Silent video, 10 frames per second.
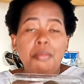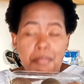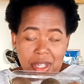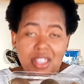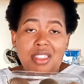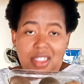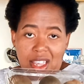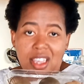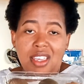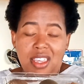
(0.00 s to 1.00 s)
but
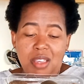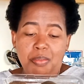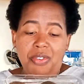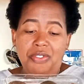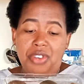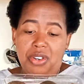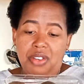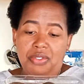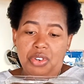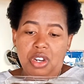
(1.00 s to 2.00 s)
they keep
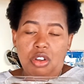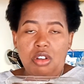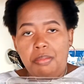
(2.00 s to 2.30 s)
very, very long.